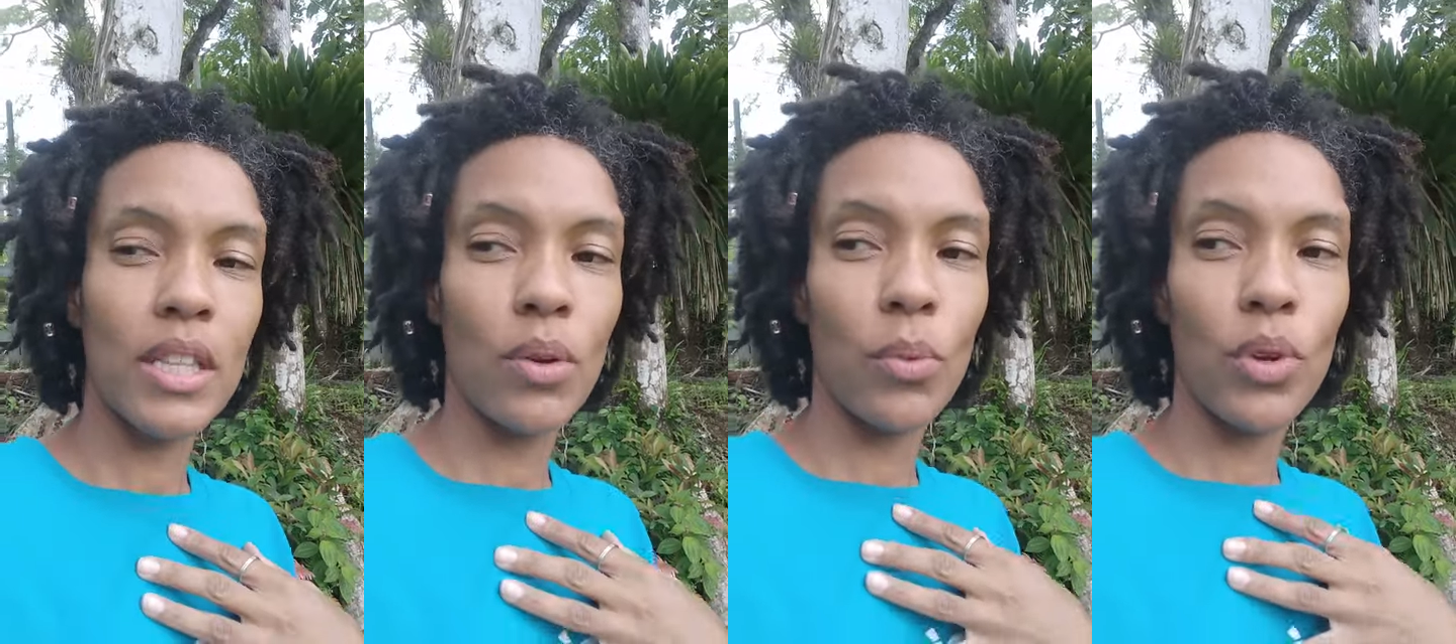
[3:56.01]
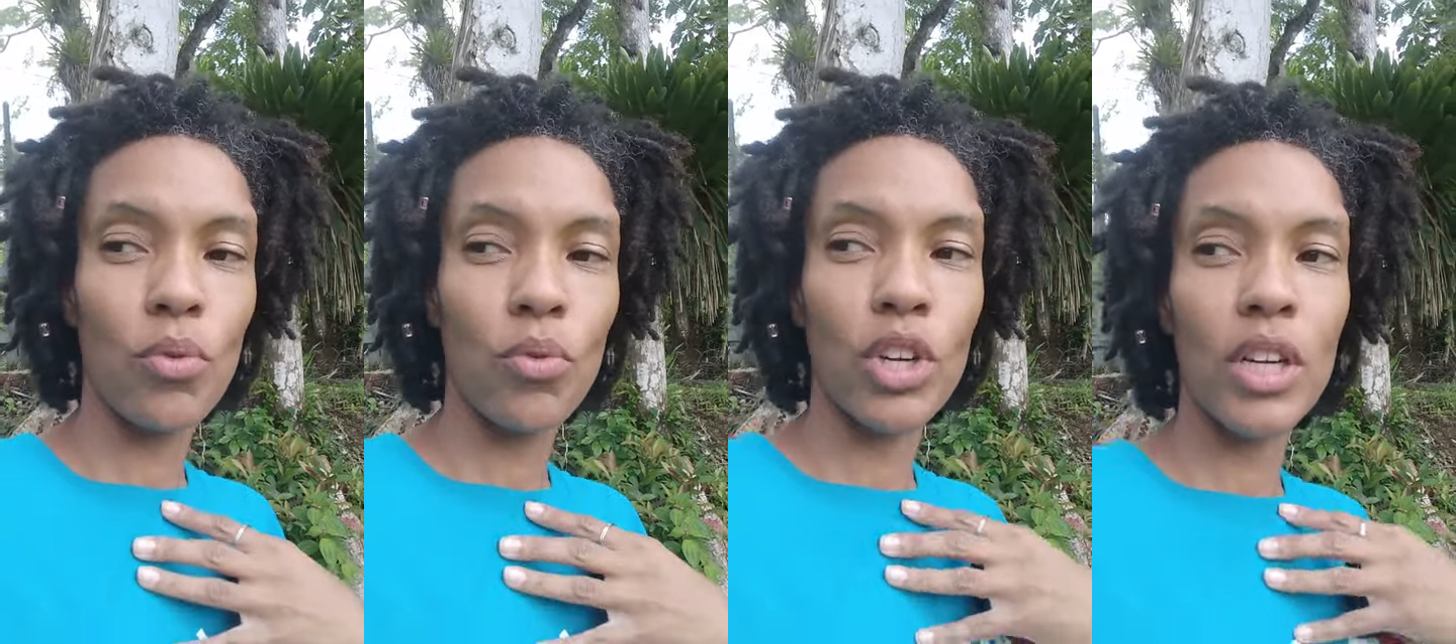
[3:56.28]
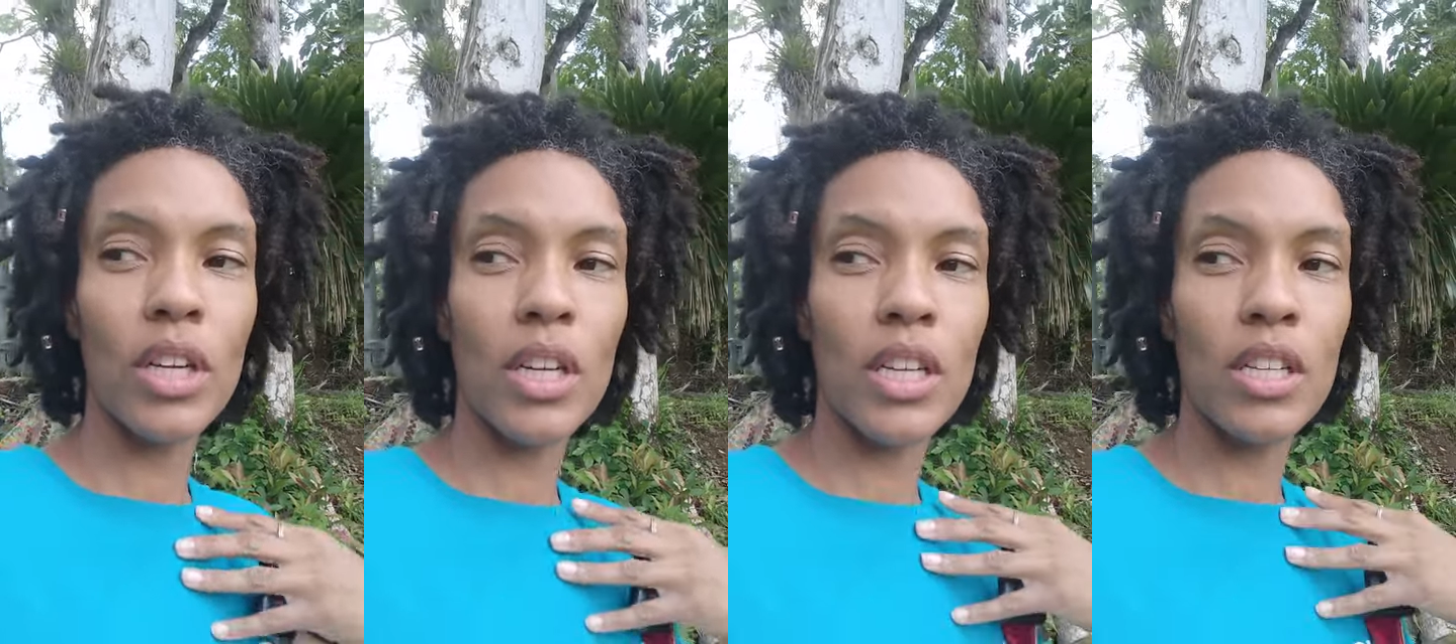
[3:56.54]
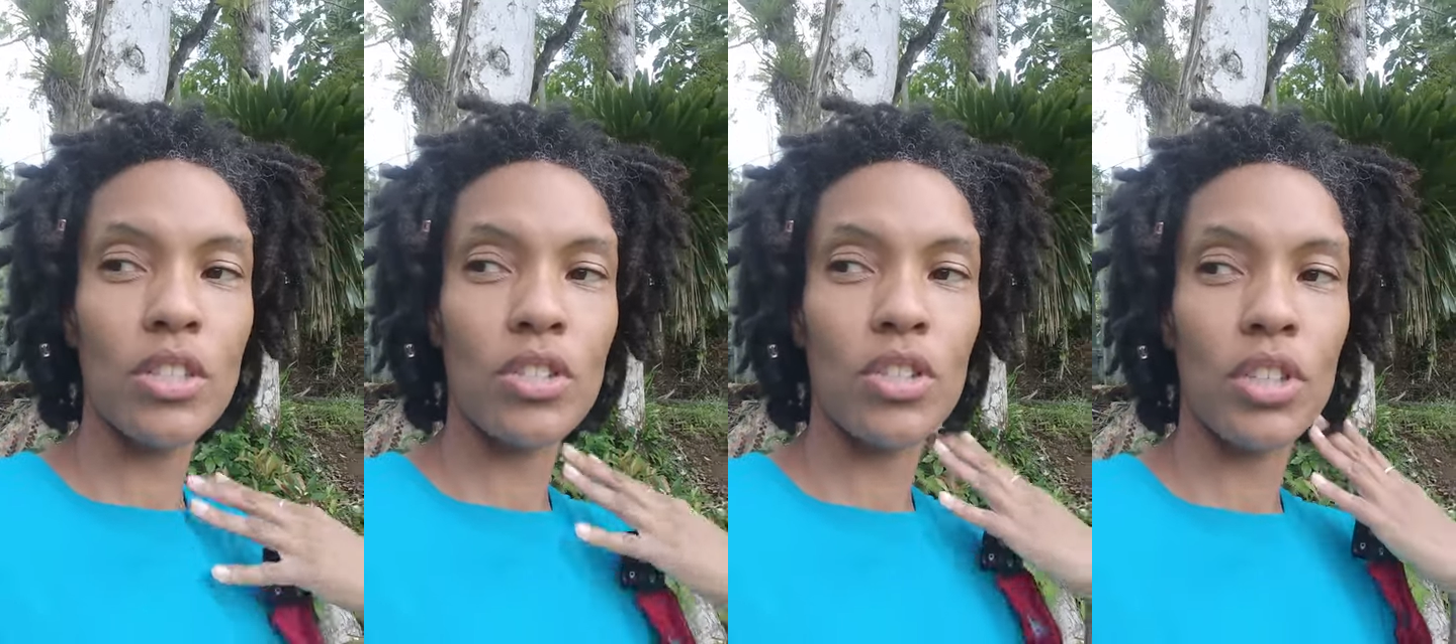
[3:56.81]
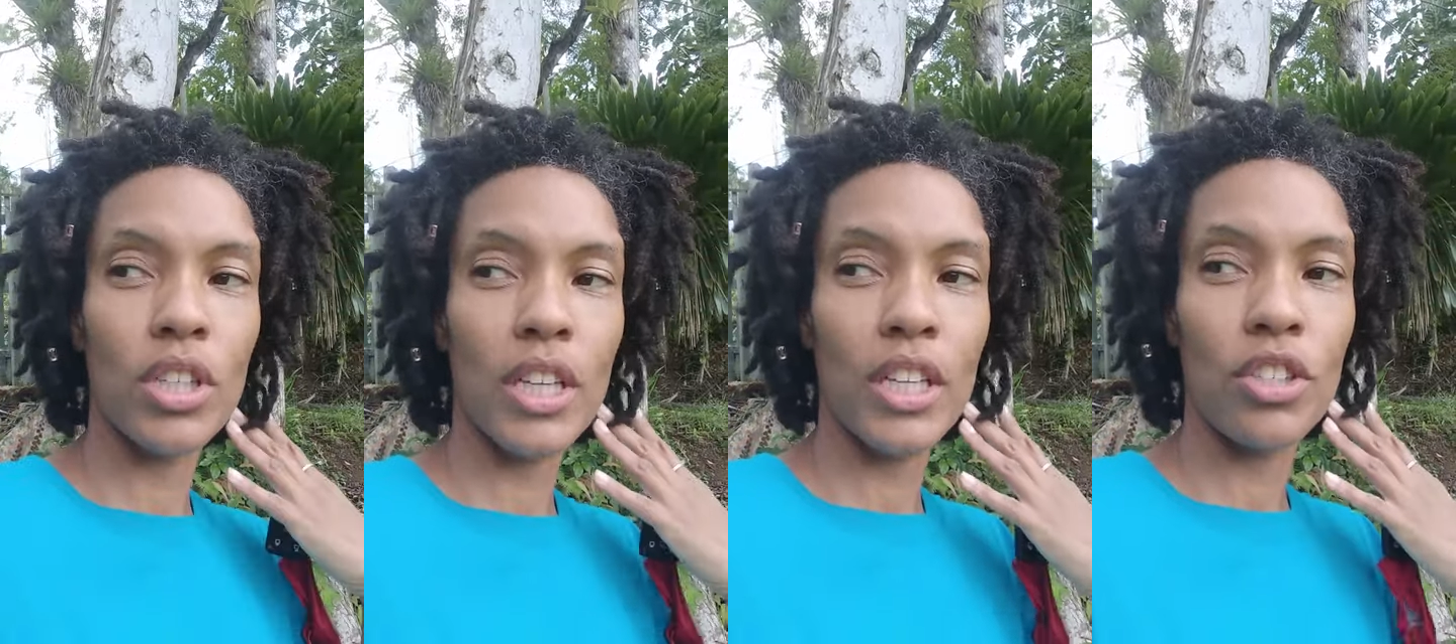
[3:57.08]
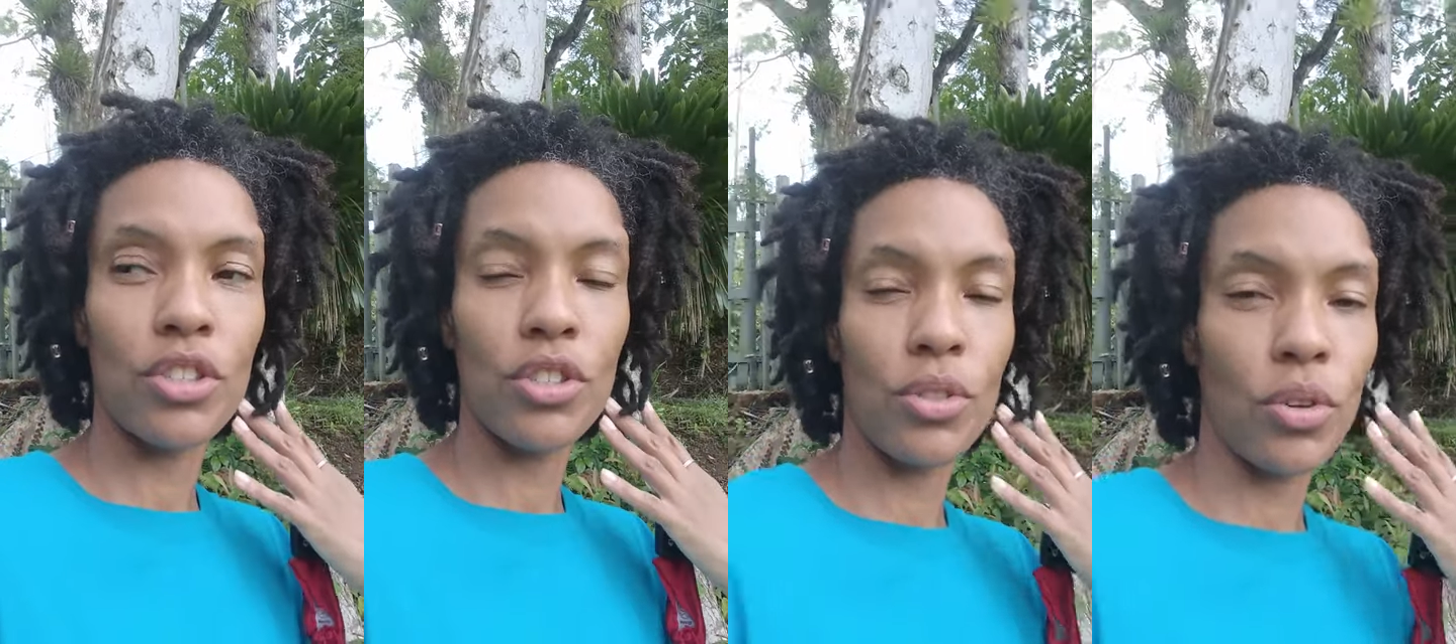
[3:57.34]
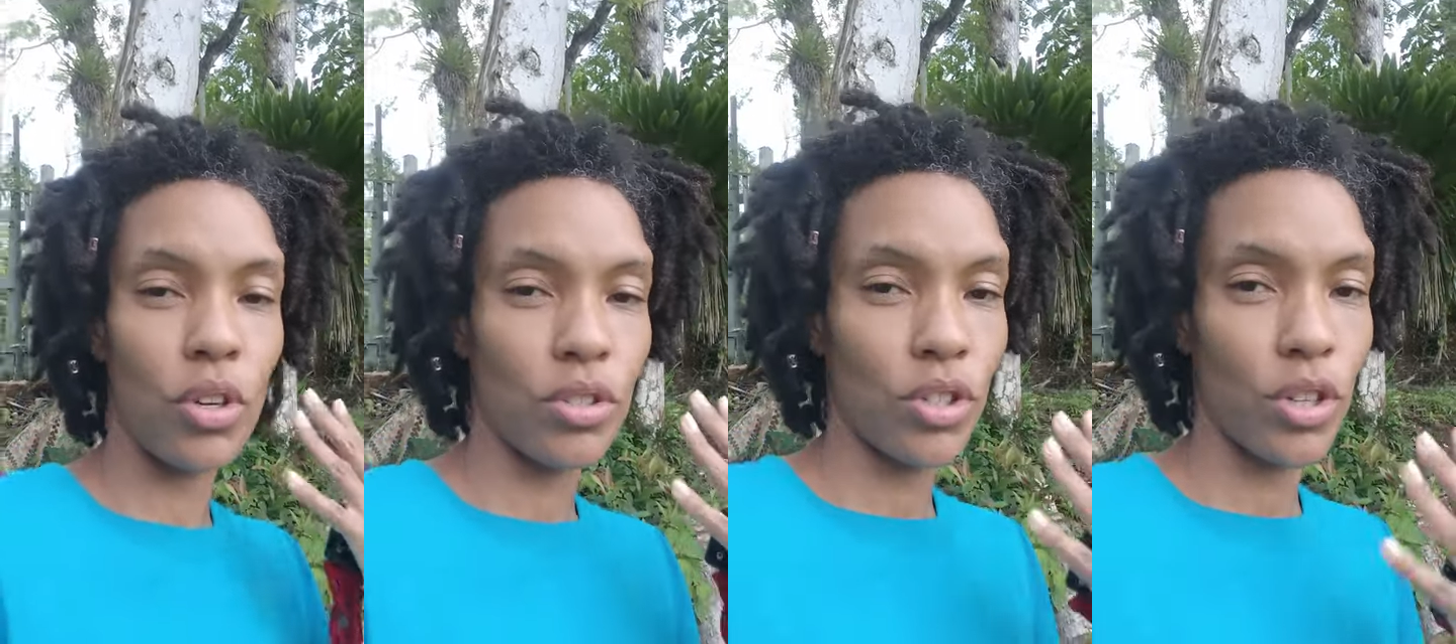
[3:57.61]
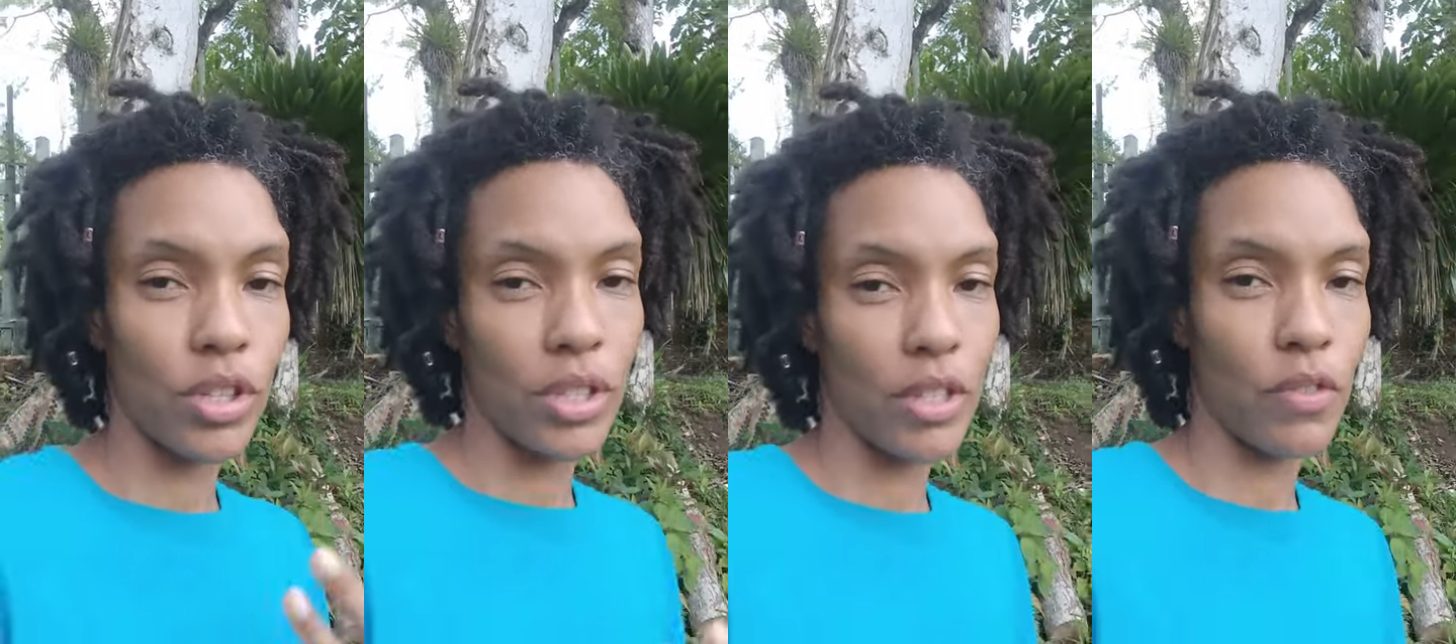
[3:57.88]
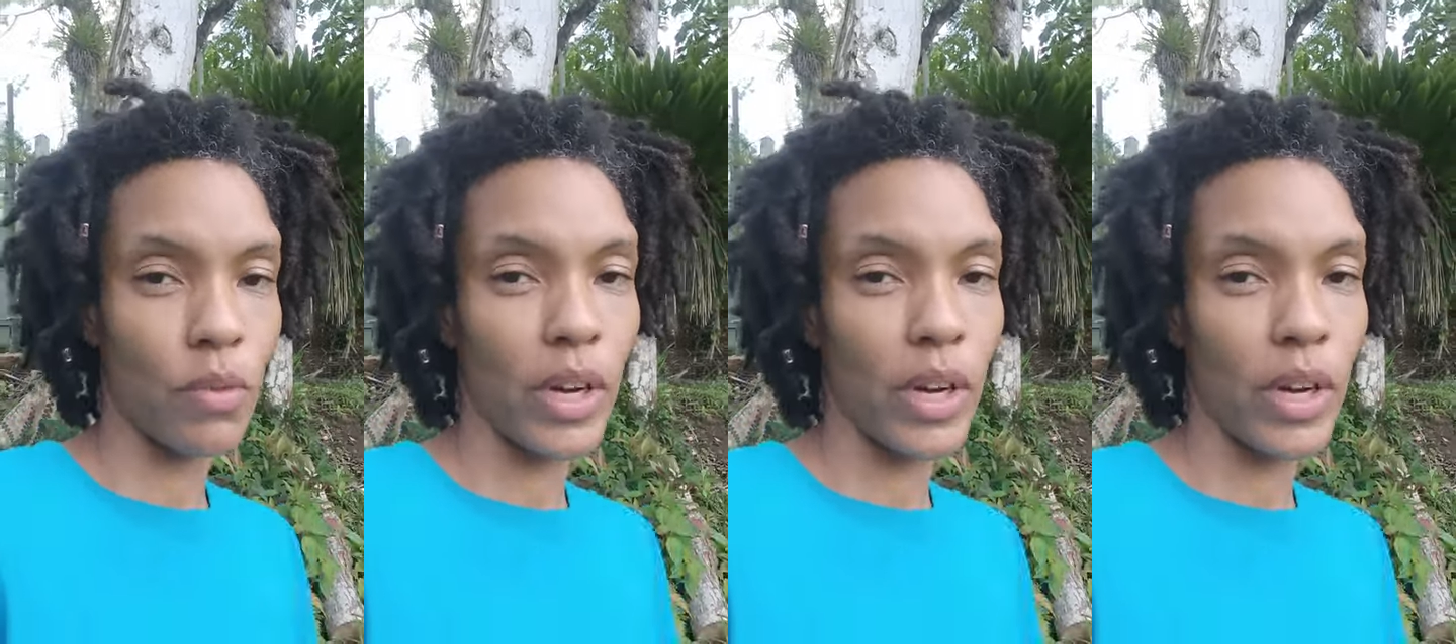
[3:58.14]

that we really need to look into alternative